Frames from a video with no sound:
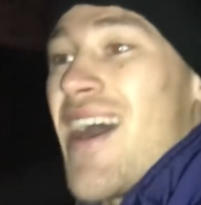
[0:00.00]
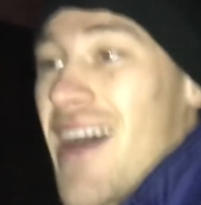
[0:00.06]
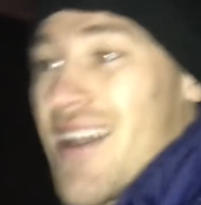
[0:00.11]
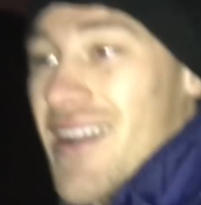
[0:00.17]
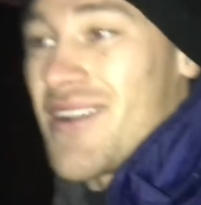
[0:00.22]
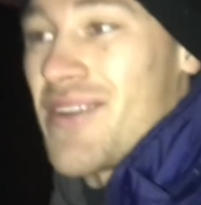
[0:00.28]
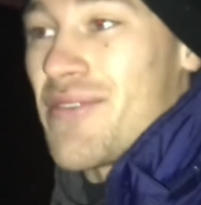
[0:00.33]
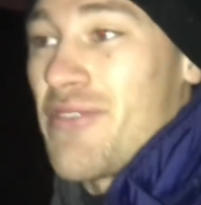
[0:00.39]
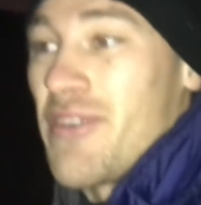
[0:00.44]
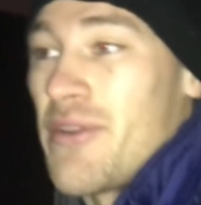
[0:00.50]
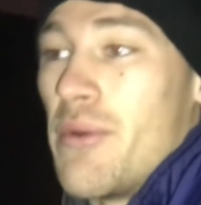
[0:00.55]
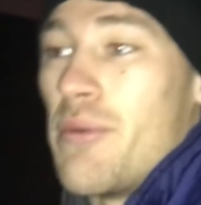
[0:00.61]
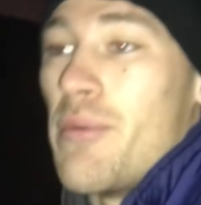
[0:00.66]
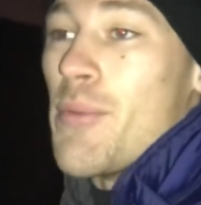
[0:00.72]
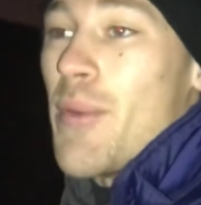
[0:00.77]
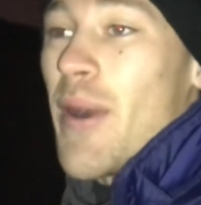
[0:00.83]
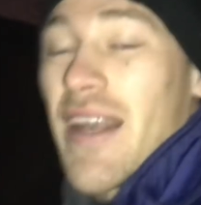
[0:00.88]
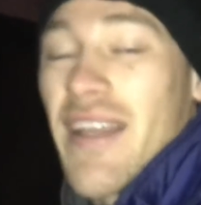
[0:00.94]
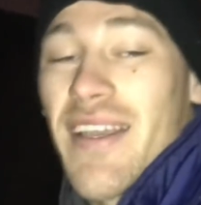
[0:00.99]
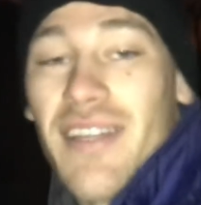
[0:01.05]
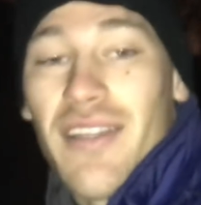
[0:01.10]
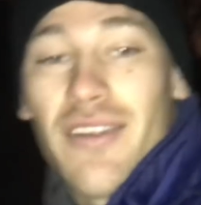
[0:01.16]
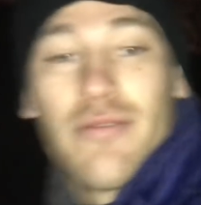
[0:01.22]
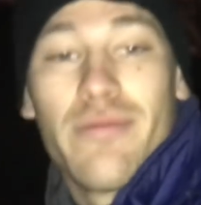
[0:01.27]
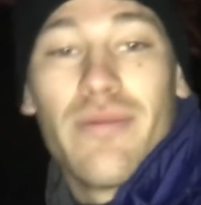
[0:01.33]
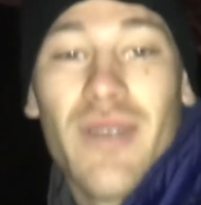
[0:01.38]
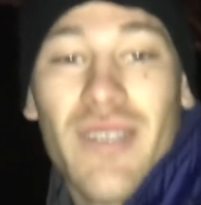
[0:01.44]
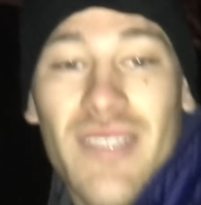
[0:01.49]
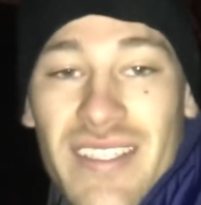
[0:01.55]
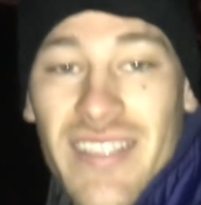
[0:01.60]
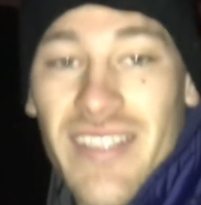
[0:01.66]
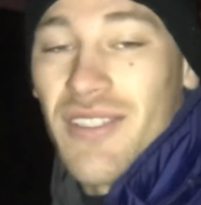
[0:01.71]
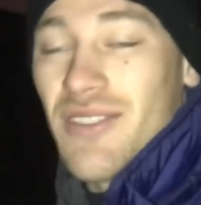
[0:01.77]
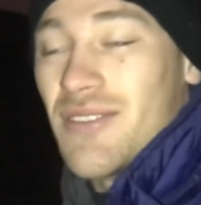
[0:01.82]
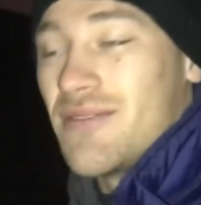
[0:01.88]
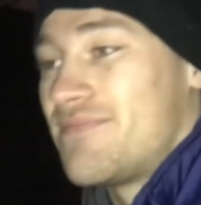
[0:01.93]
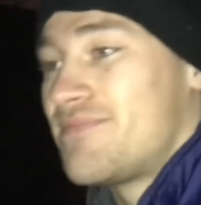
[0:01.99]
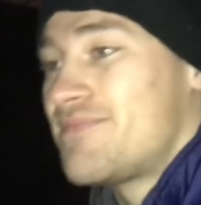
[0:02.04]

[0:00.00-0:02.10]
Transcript: And I don't think we'll be back in Loughborough until